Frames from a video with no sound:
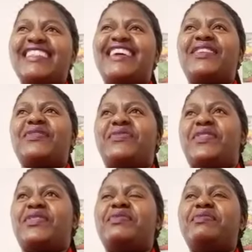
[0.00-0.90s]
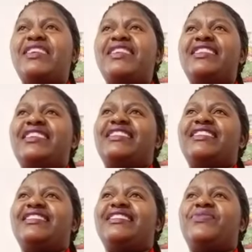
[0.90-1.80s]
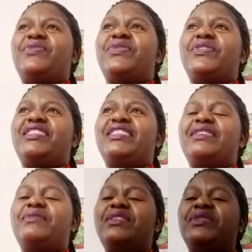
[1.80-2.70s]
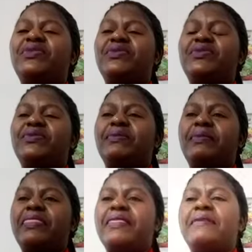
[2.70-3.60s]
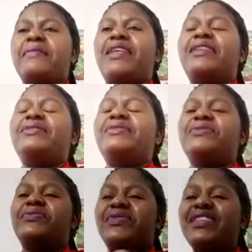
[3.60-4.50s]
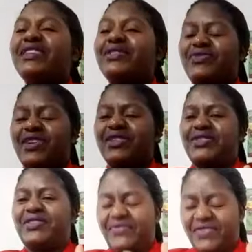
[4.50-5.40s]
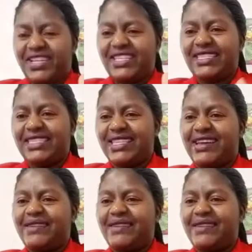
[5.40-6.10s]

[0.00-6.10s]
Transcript: that I would recommend is for someone to read the instructions first.